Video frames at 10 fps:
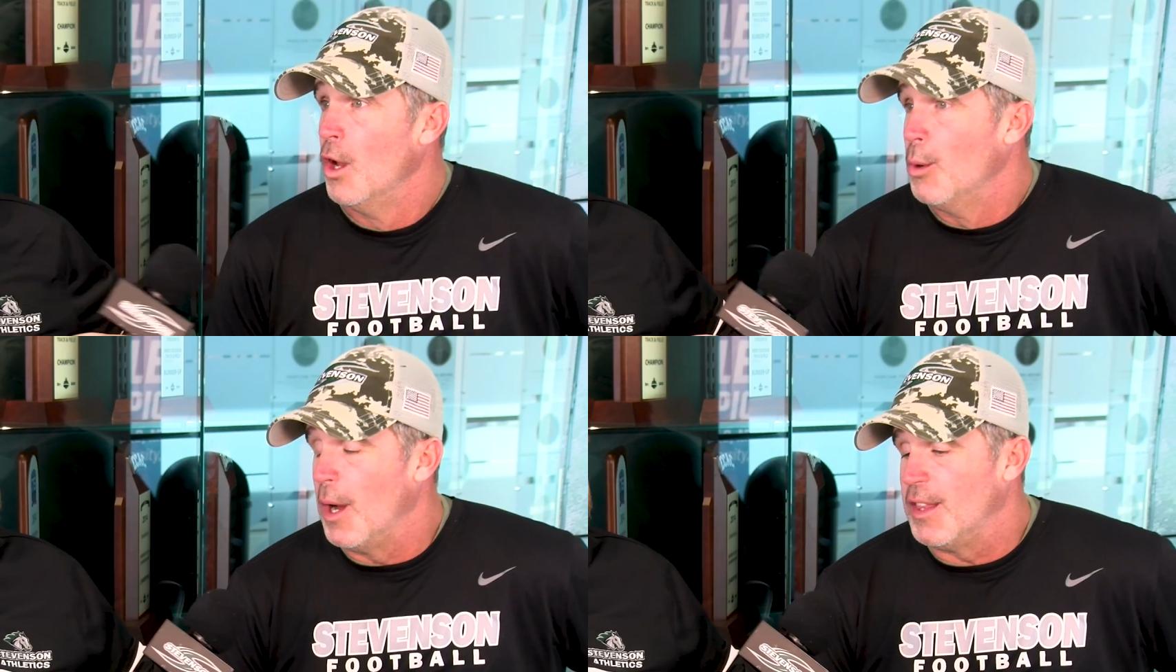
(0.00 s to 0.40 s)

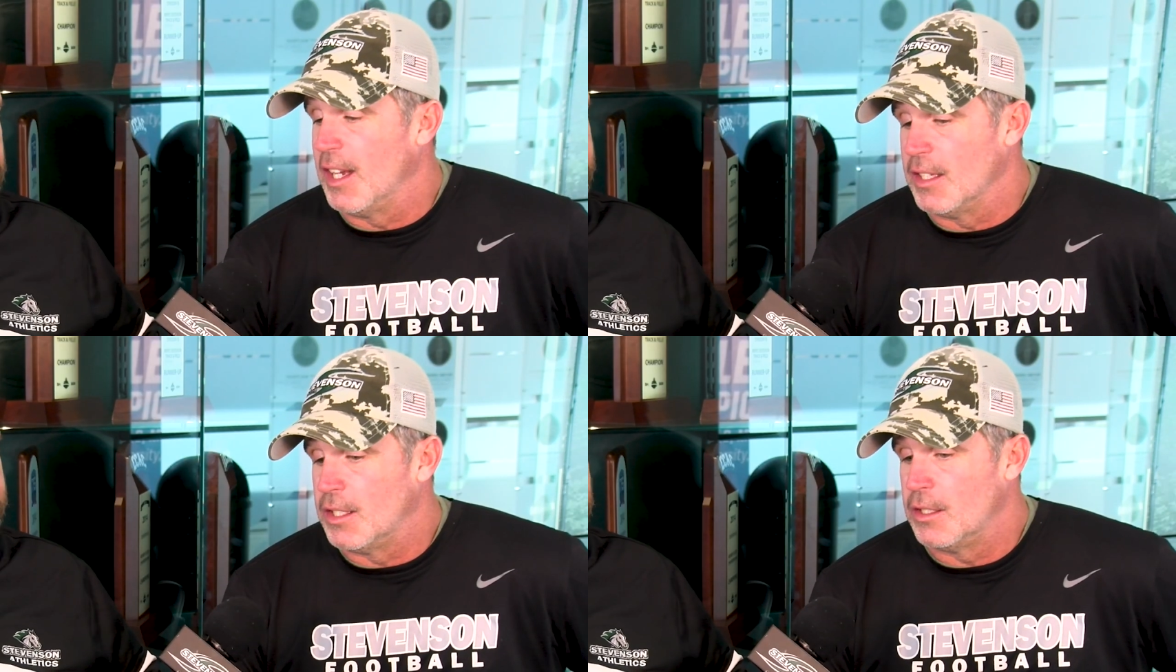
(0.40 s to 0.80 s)
Well, I
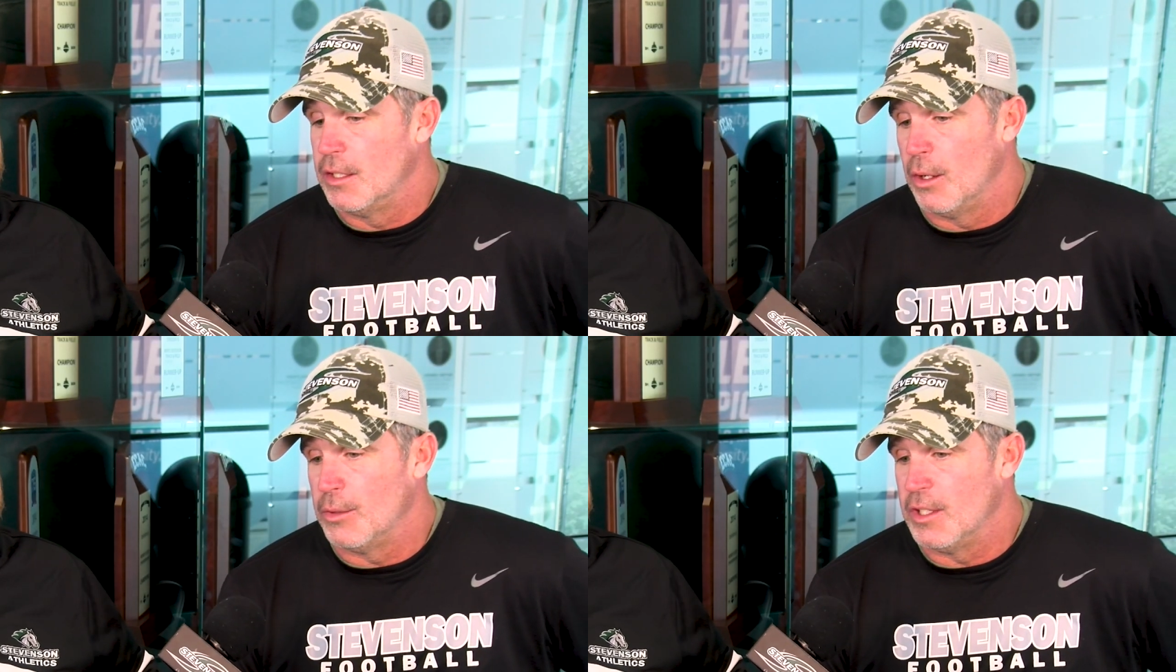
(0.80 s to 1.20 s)
think it's, you
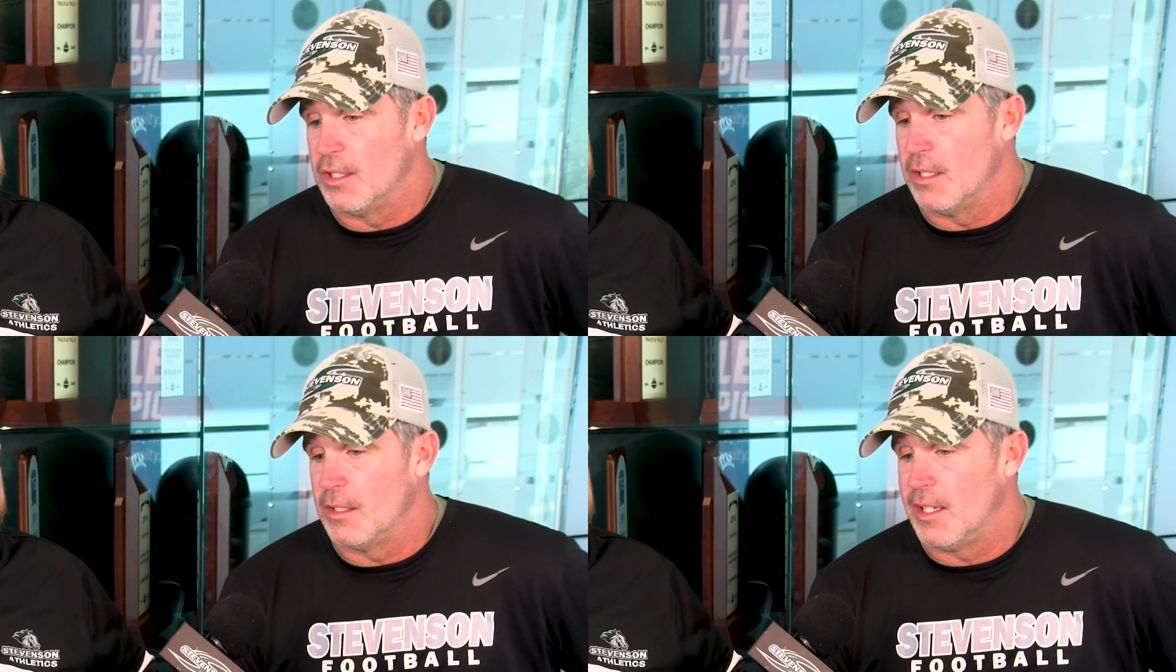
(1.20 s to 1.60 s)
know, the
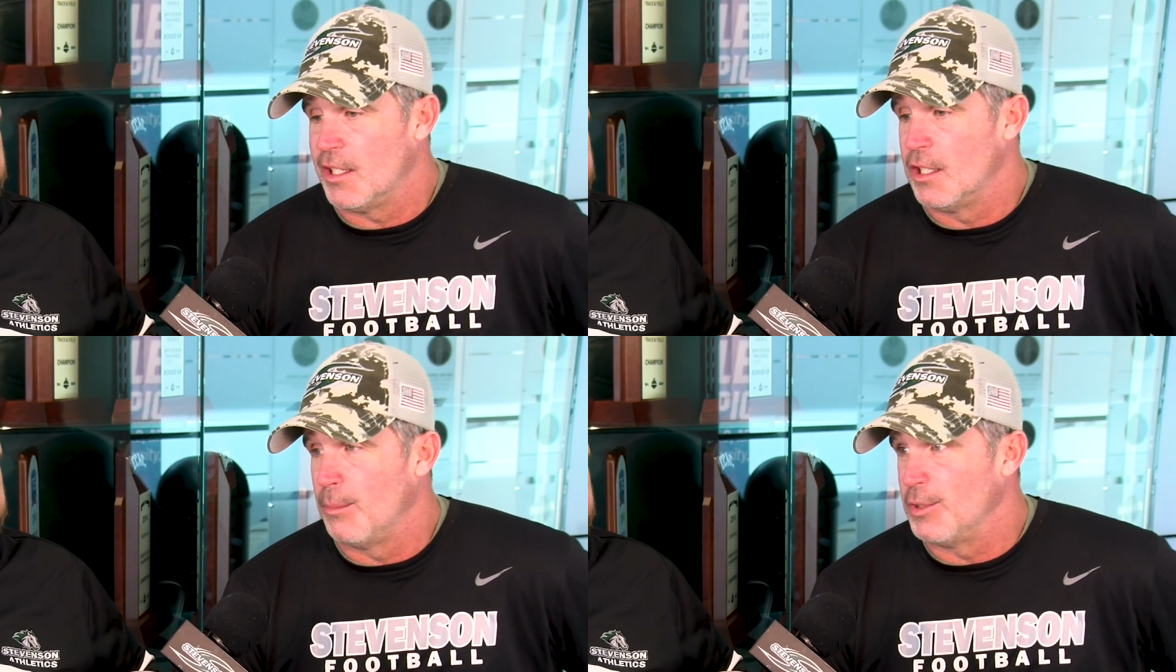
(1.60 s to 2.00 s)

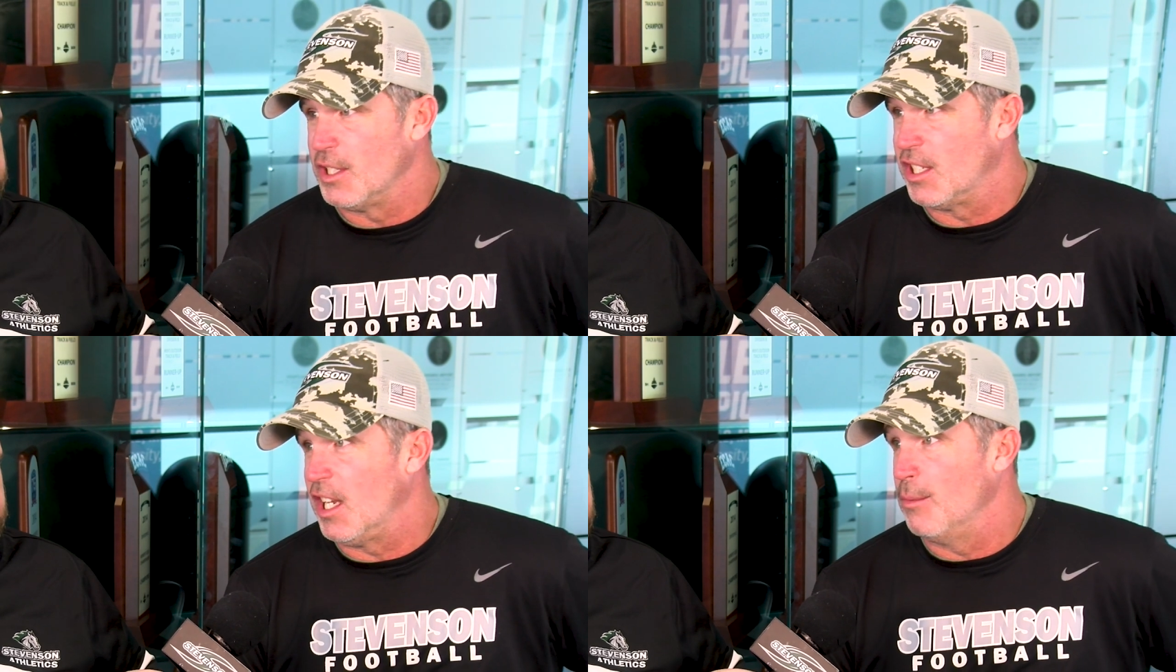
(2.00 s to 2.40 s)
catching up with the
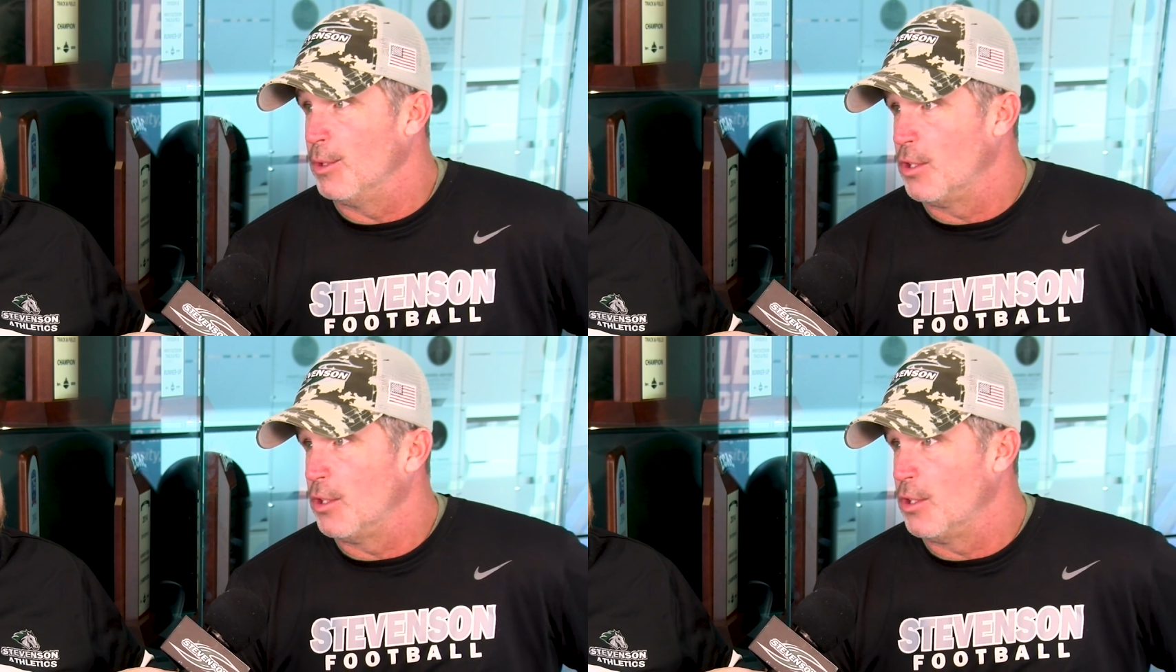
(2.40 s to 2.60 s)
scheme. We